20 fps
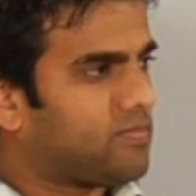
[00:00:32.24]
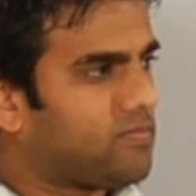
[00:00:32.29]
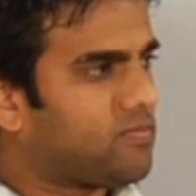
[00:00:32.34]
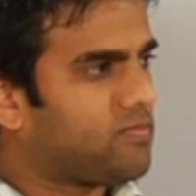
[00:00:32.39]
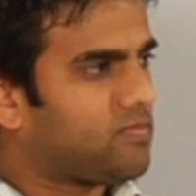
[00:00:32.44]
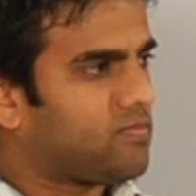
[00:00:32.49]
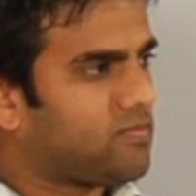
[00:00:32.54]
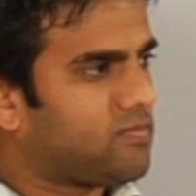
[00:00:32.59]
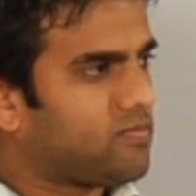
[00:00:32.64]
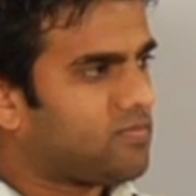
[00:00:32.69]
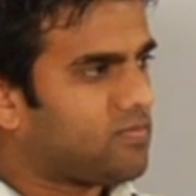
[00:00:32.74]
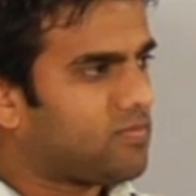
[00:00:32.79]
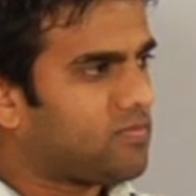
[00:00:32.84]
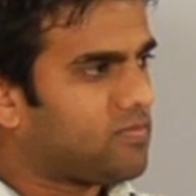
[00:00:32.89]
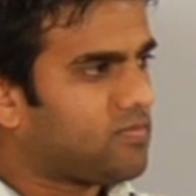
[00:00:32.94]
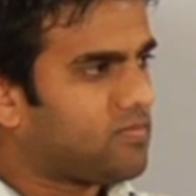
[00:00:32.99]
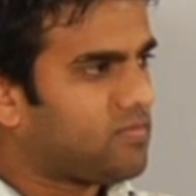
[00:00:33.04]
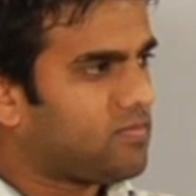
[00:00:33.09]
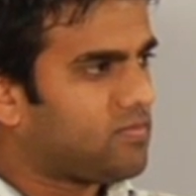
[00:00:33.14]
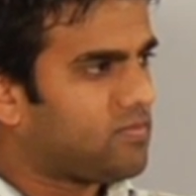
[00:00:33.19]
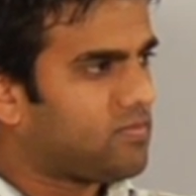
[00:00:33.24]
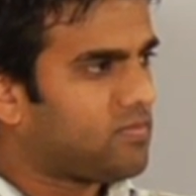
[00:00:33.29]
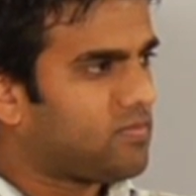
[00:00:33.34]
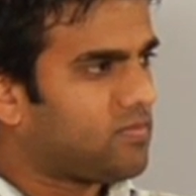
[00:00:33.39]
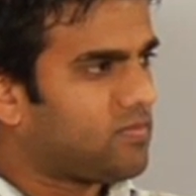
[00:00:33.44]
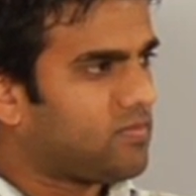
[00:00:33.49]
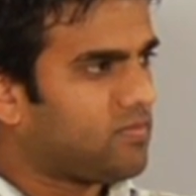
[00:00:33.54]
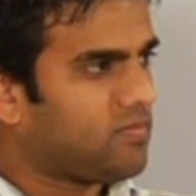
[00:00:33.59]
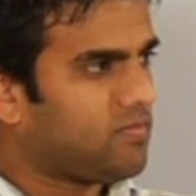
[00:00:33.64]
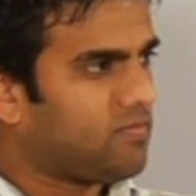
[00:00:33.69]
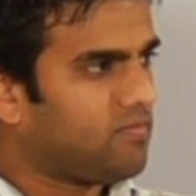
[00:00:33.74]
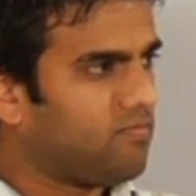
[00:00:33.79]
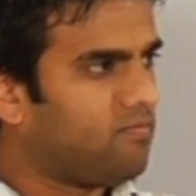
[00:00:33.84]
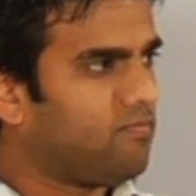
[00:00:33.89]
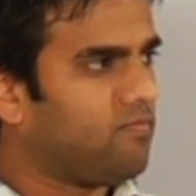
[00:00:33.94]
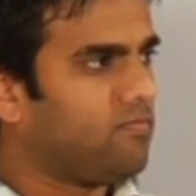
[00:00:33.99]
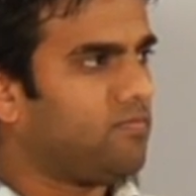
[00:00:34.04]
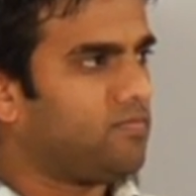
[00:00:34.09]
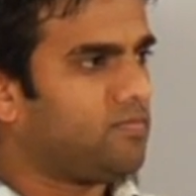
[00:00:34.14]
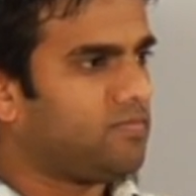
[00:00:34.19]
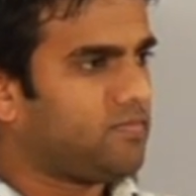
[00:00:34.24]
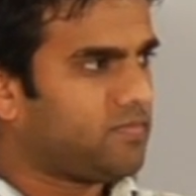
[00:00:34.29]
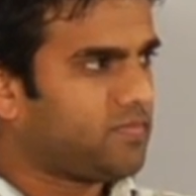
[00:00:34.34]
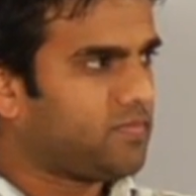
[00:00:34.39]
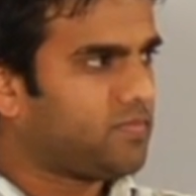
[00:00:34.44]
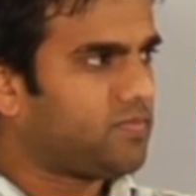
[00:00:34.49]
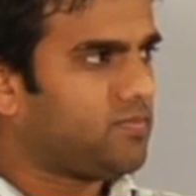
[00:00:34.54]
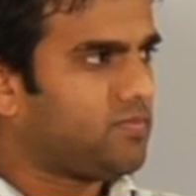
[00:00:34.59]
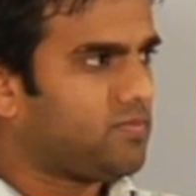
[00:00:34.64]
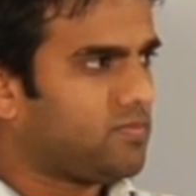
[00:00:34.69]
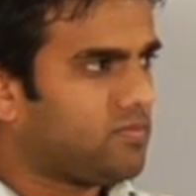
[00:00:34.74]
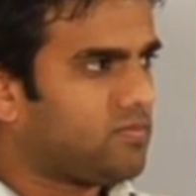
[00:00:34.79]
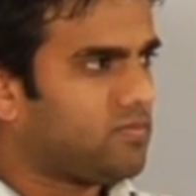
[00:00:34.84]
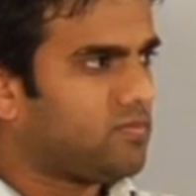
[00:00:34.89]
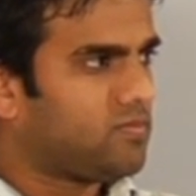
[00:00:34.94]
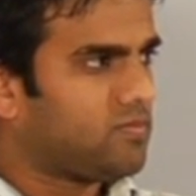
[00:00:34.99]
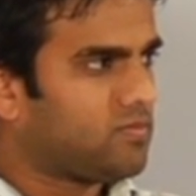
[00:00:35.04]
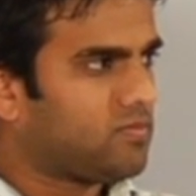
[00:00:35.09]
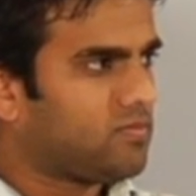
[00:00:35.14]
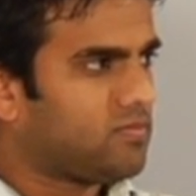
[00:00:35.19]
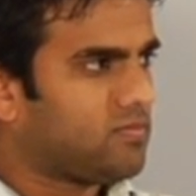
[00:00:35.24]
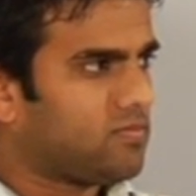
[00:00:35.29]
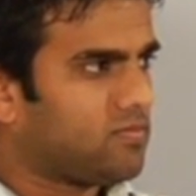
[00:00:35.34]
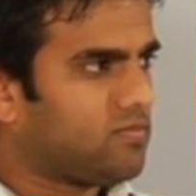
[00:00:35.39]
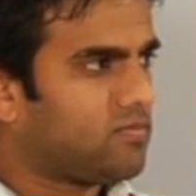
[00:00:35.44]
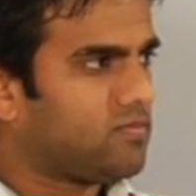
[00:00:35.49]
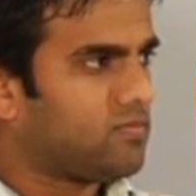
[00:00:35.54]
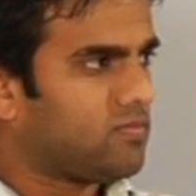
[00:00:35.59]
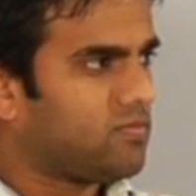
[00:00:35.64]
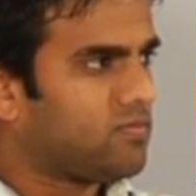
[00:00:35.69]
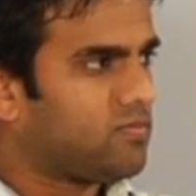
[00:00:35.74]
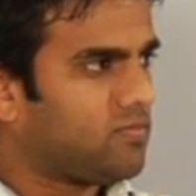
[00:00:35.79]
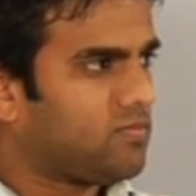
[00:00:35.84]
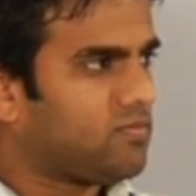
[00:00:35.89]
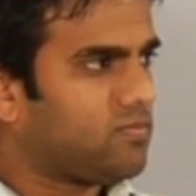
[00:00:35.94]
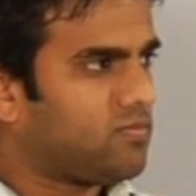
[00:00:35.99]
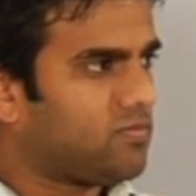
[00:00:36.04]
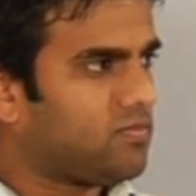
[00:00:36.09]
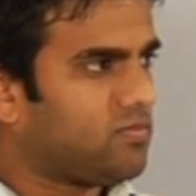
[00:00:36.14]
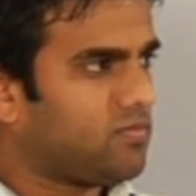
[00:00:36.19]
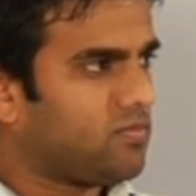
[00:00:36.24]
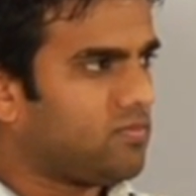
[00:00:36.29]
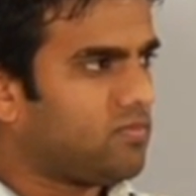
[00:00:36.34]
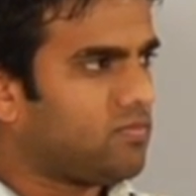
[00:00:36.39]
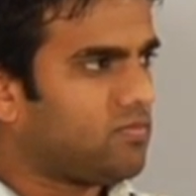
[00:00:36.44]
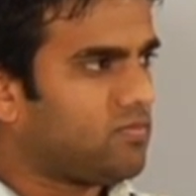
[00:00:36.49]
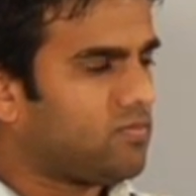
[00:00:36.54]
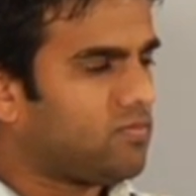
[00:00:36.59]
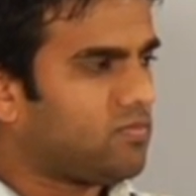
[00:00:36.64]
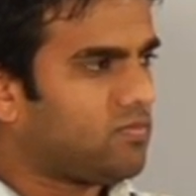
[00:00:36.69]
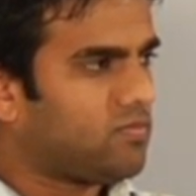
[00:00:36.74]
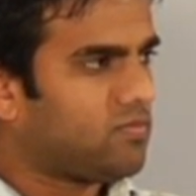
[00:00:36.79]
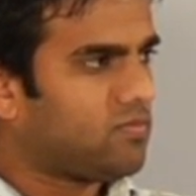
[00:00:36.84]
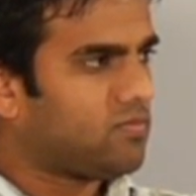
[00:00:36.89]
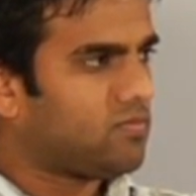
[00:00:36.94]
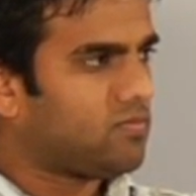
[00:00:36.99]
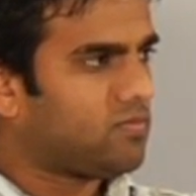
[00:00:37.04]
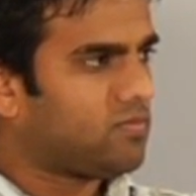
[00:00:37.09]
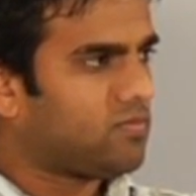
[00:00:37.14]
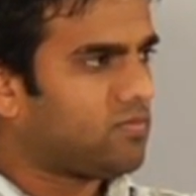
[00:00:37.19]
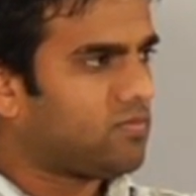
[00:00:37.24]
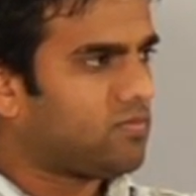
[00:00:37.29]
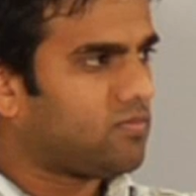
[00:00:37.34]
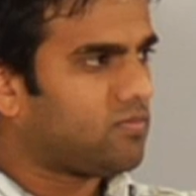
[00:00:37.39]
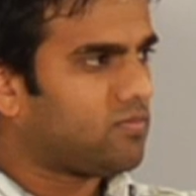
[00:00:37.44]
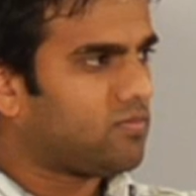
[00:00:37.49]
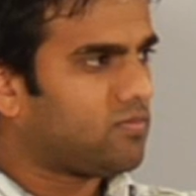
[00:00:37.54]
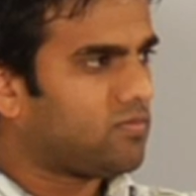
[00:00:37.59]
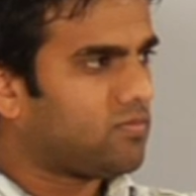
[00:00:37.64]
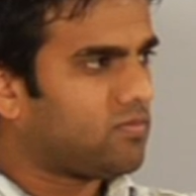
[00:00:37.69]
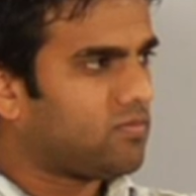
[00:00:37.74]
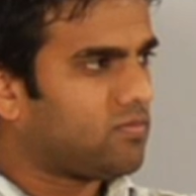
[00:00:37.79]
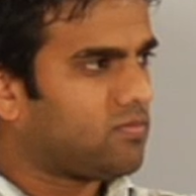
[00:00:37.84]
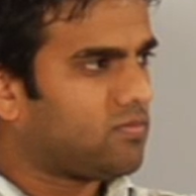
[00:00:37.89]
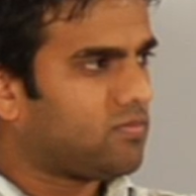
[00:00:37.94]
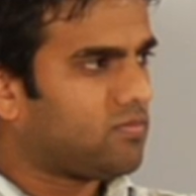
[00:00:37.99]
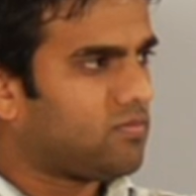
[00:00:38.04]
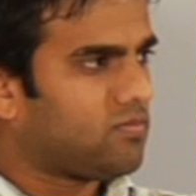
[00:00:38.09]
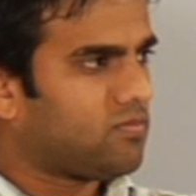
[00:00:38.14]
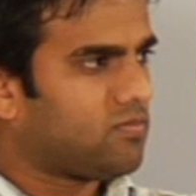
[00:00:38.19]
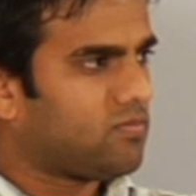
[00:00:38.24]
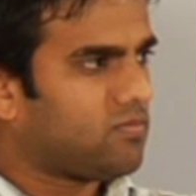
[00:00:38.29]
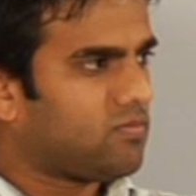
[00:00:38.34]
(not speaking)